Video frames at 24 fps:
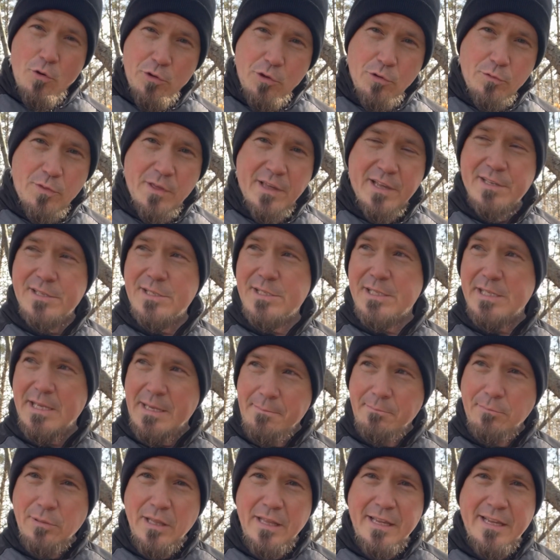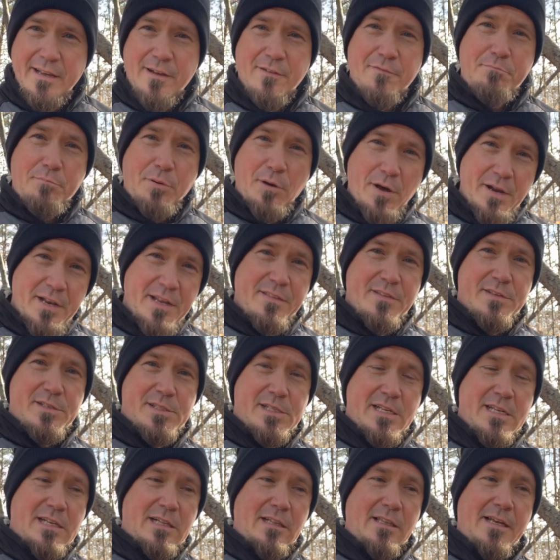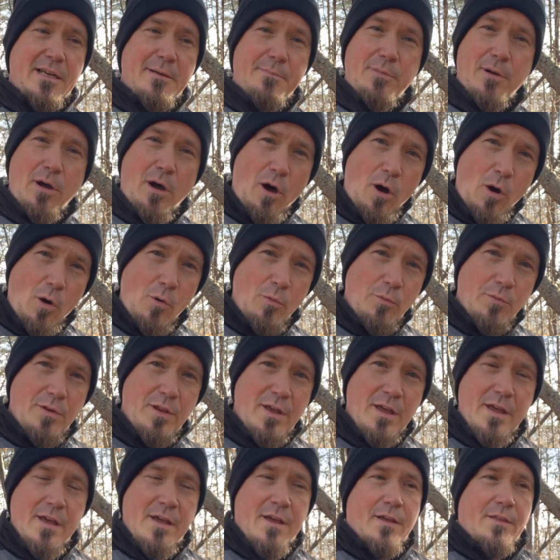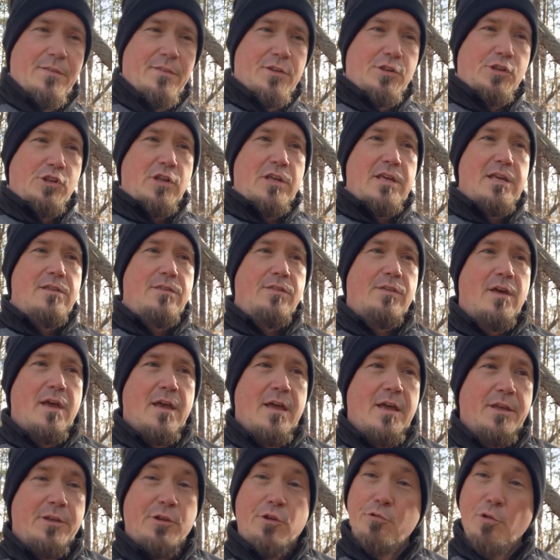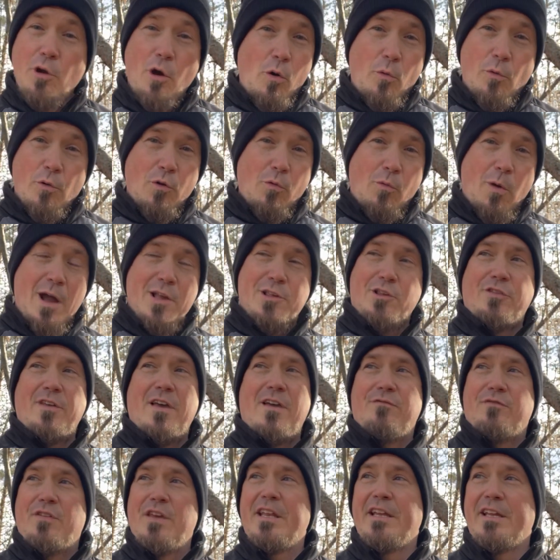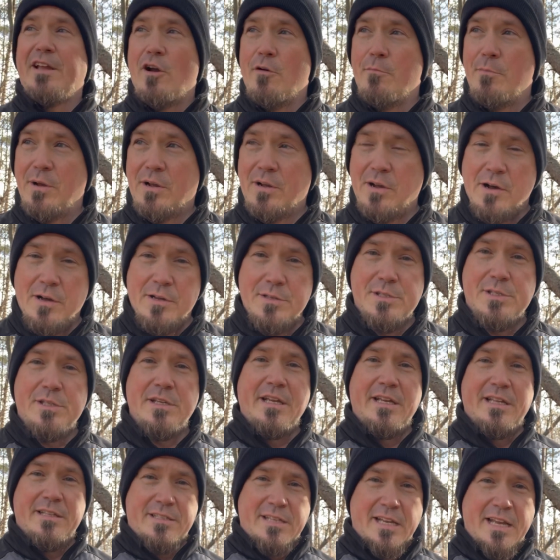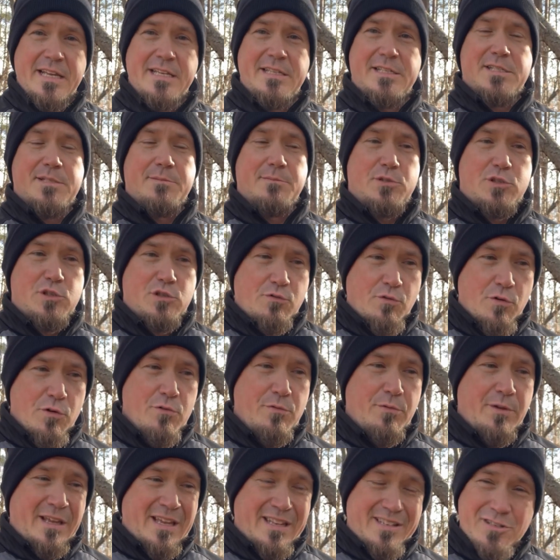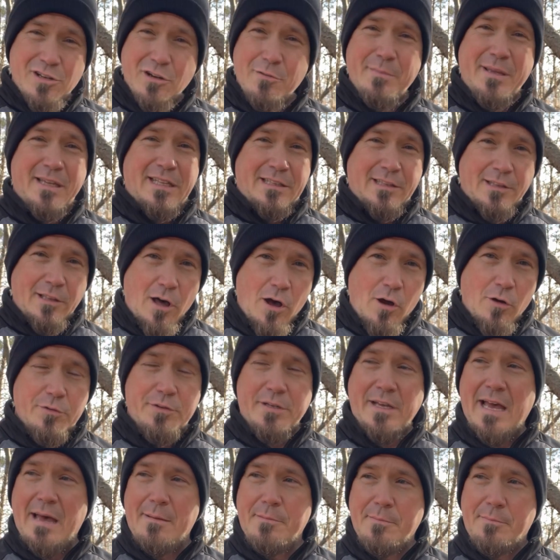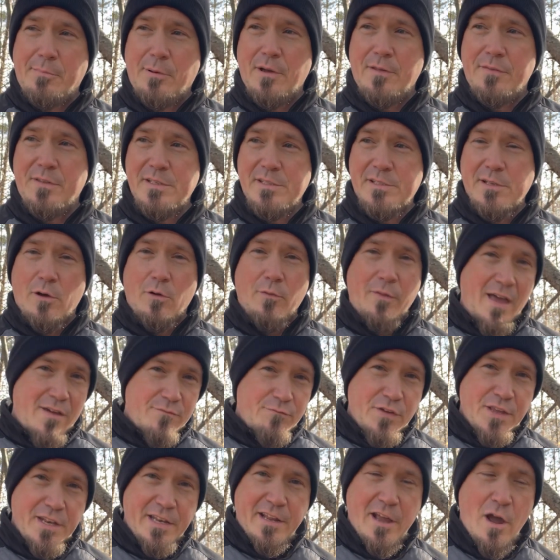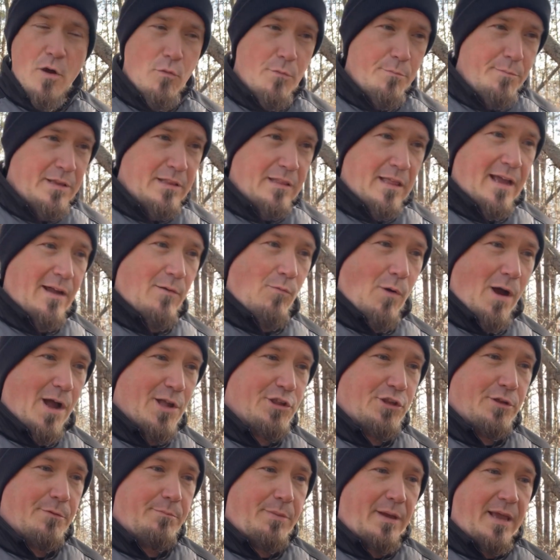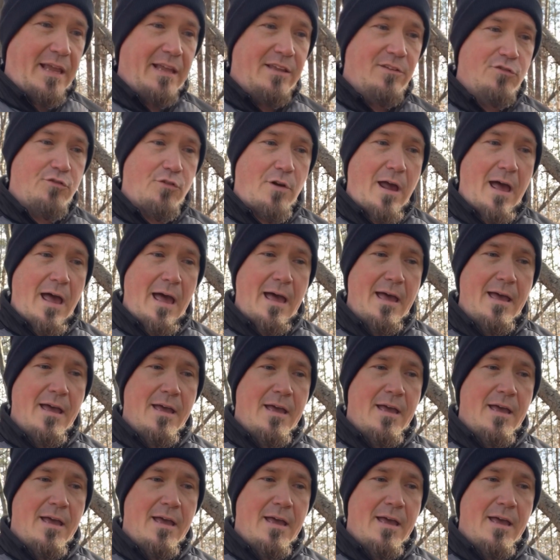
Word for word: you the assembly of putting the C-clip on the sheath. You don't want to watch that video because it takes some scrutiny. It took me a long time to put these on. That video would be like watching paint dry